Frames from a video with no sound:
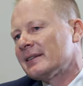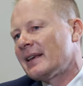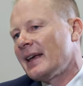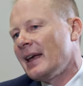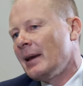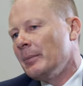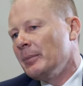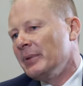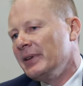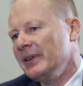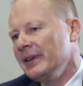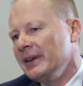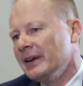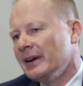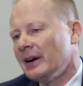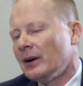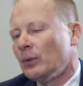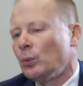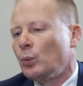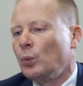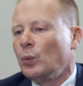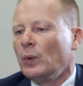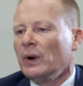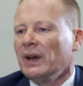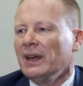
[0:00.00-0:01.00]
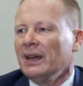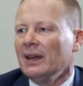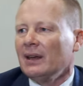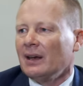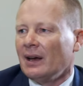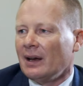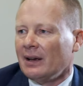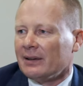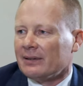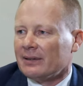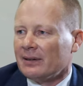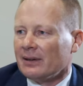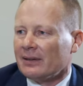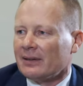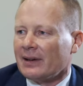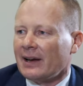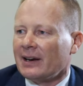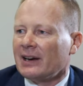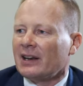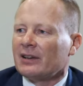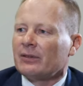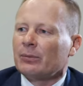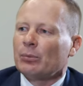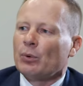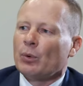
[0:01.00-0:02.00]
came here. We as
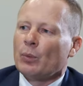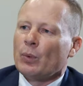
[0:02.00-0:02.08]
designers, we